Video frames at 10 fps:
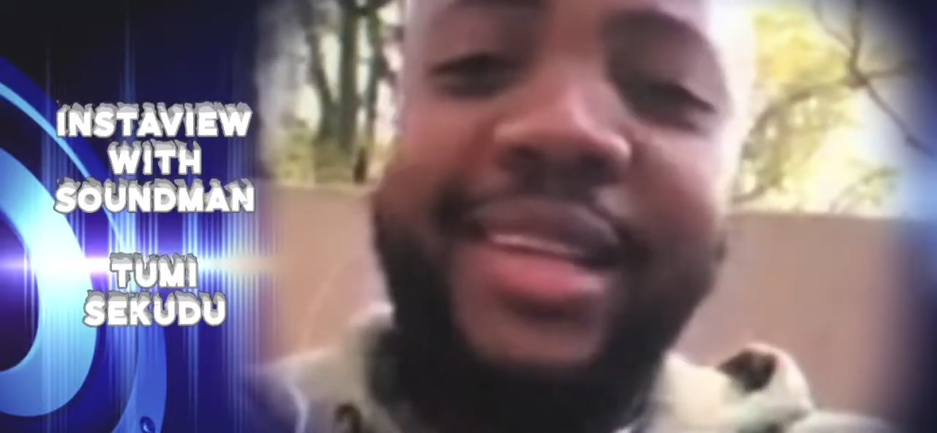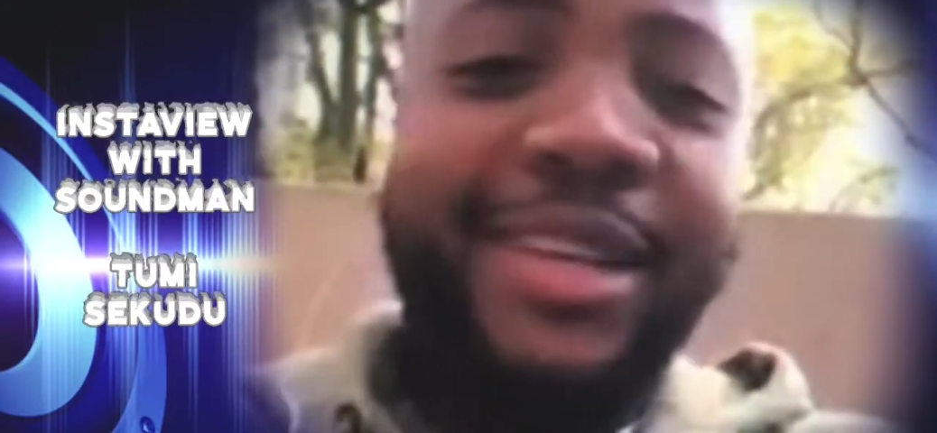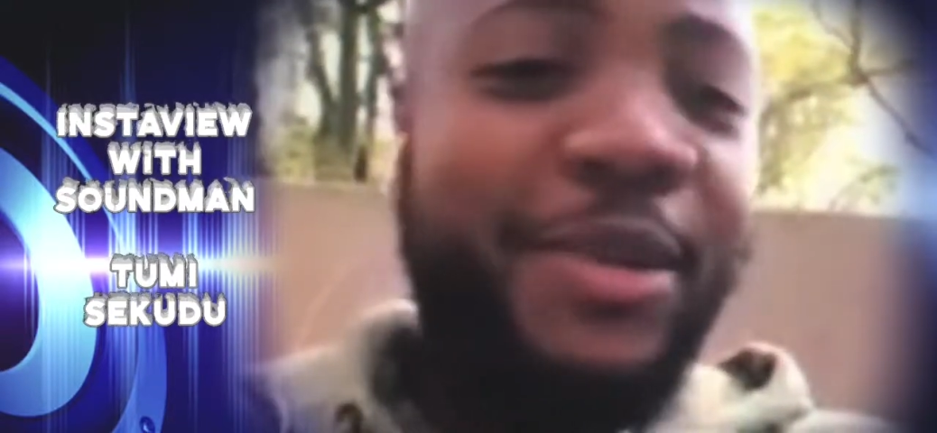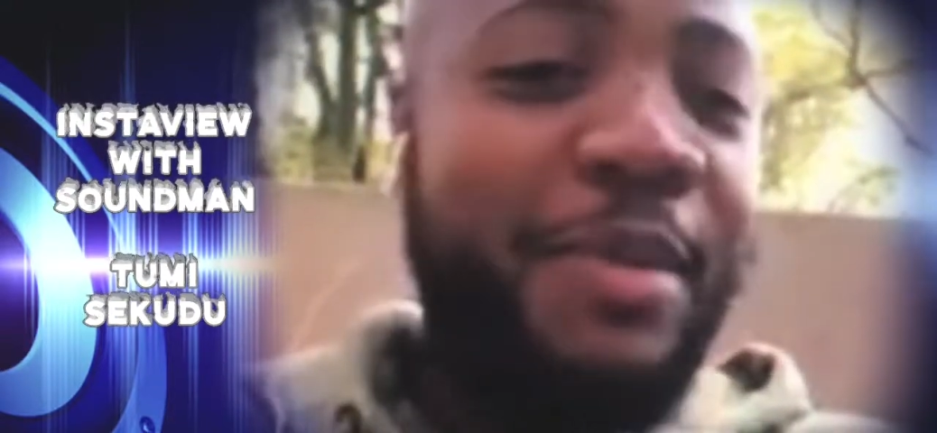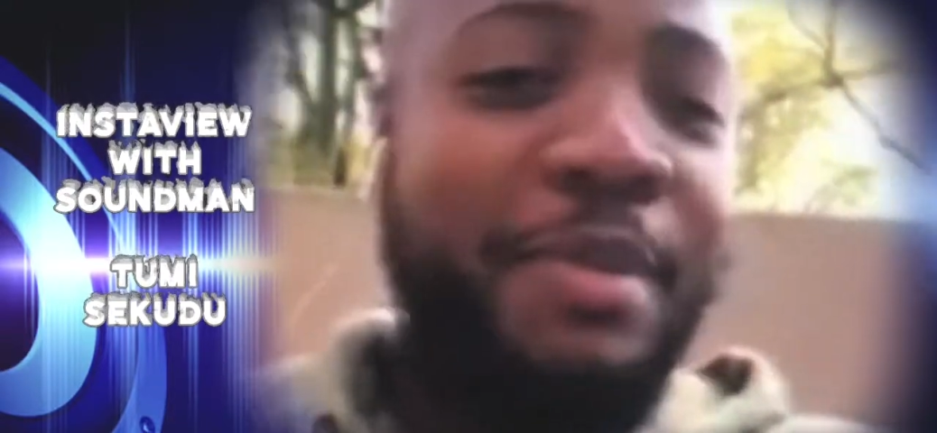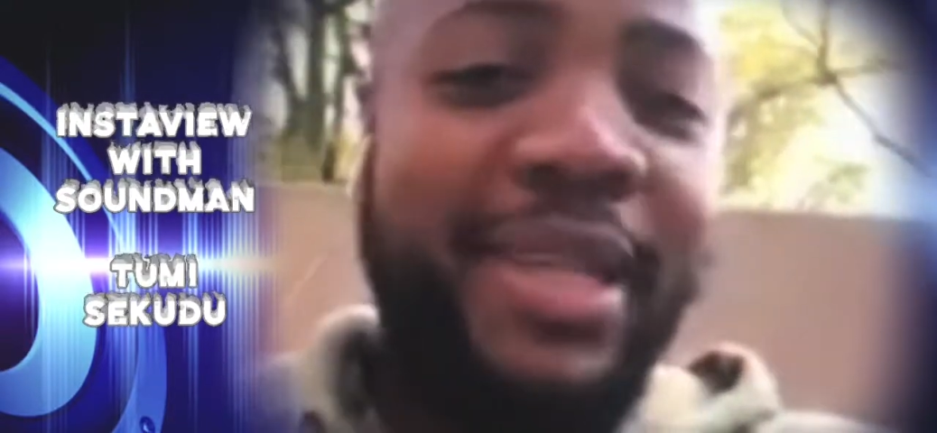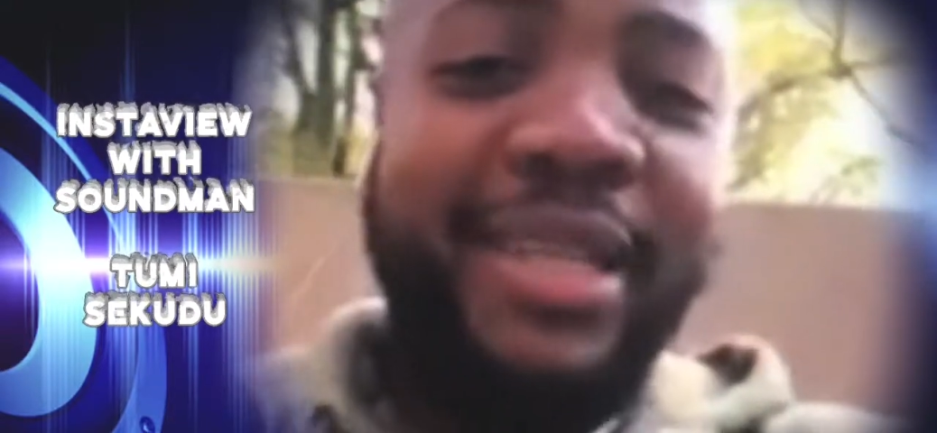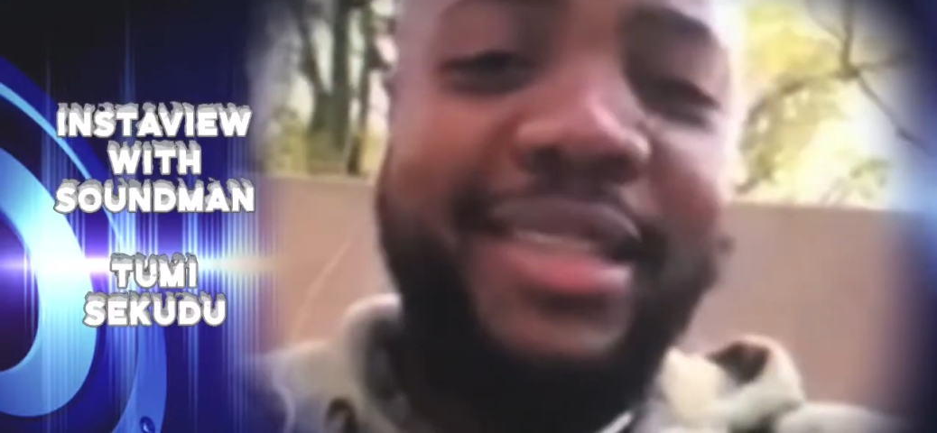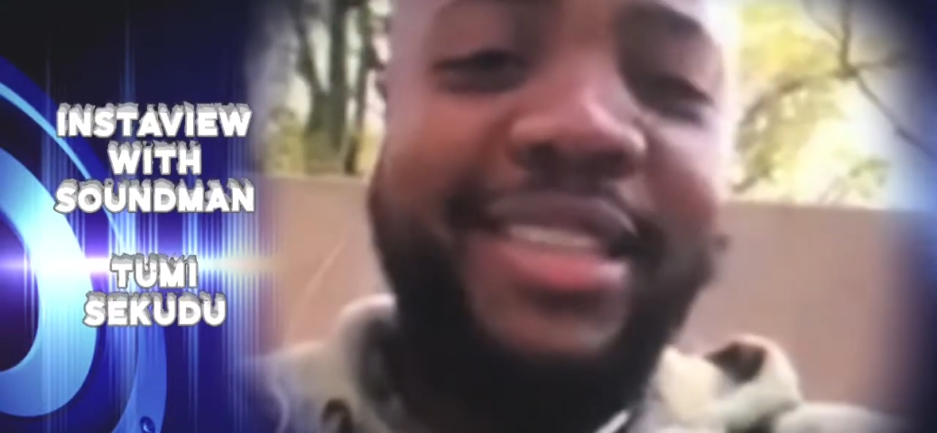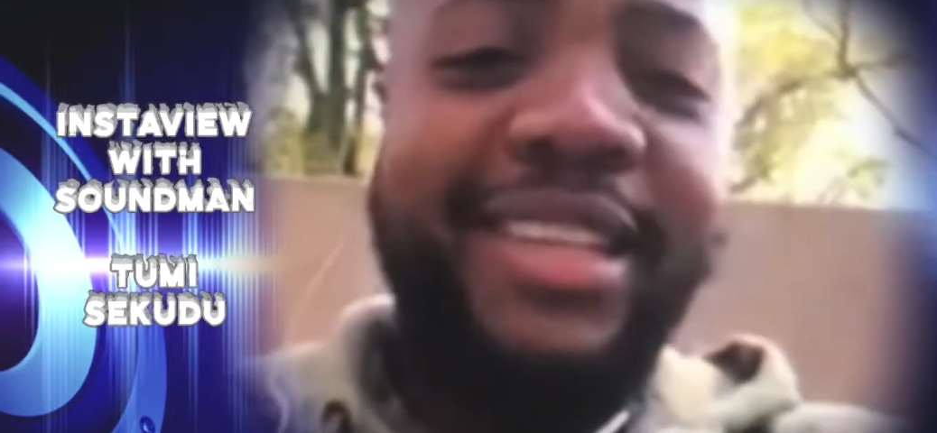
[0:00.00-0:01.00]
Can't
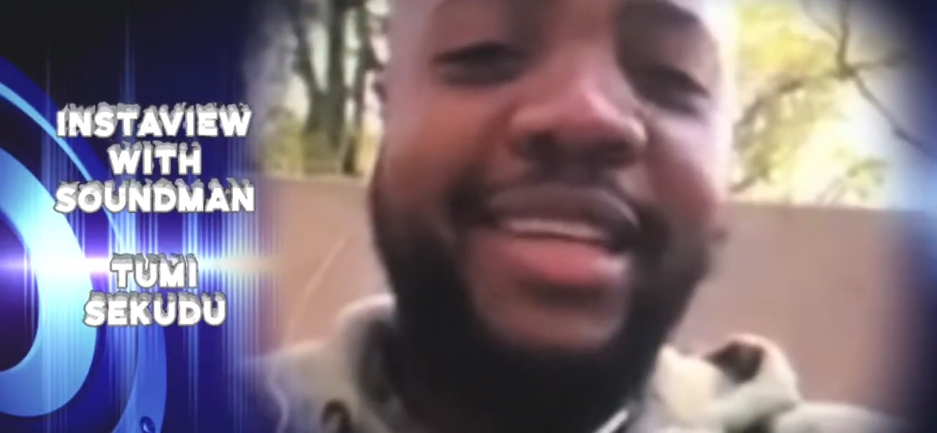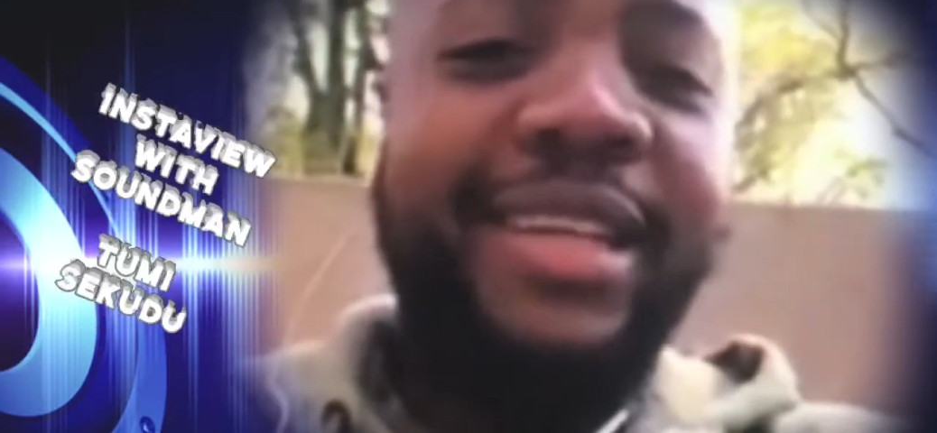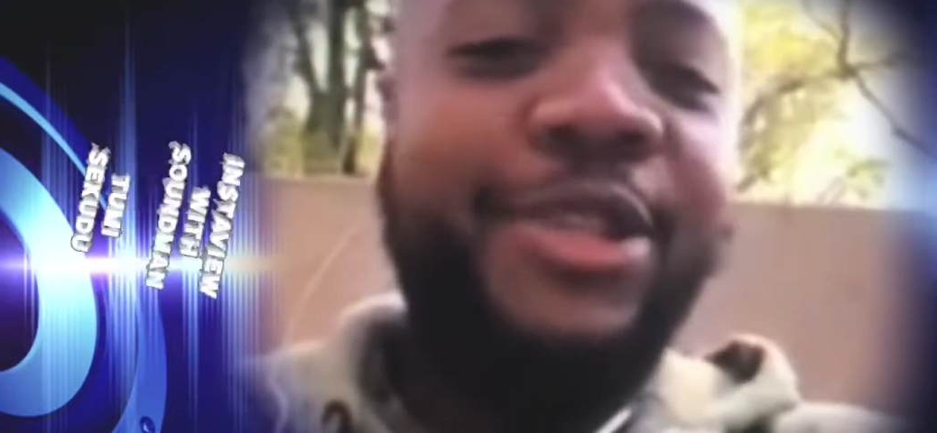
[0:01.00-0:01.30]
complain. Yeah. And you?